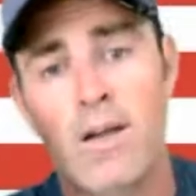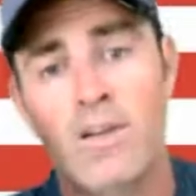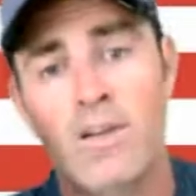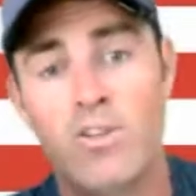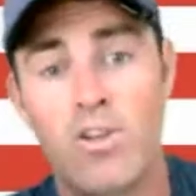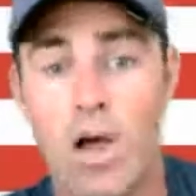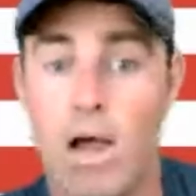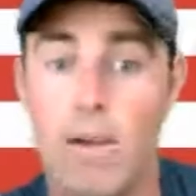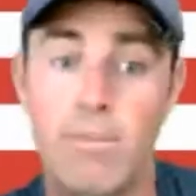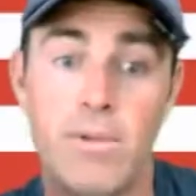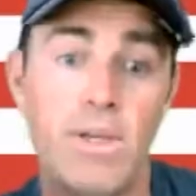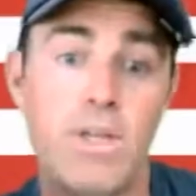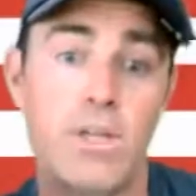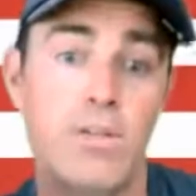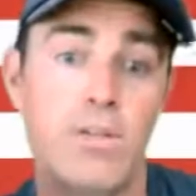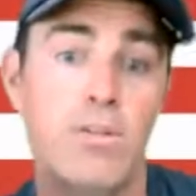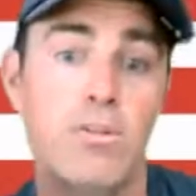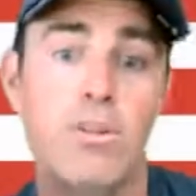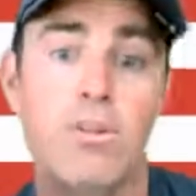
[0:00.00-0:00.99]
so I'm going
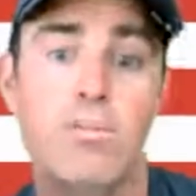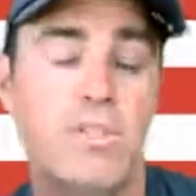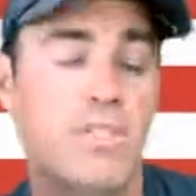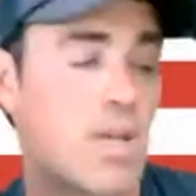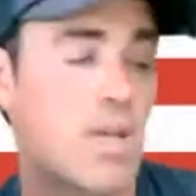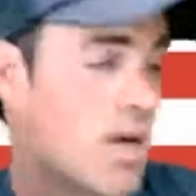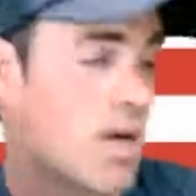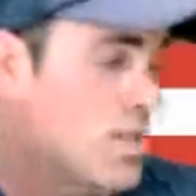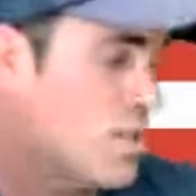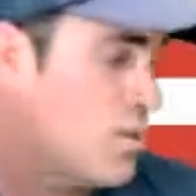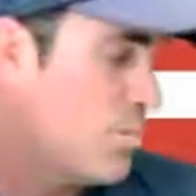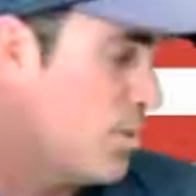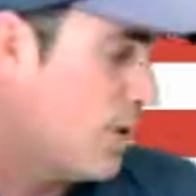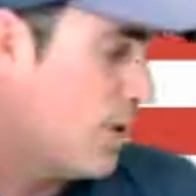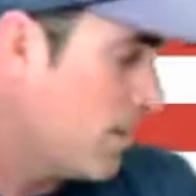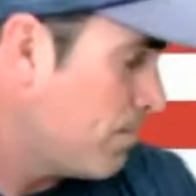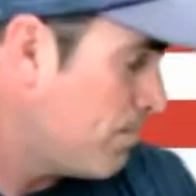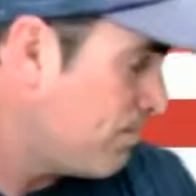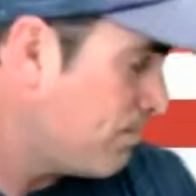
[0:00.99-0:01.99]
to do the baton
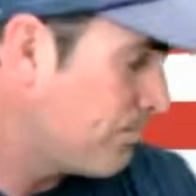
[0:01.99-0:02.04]
spin.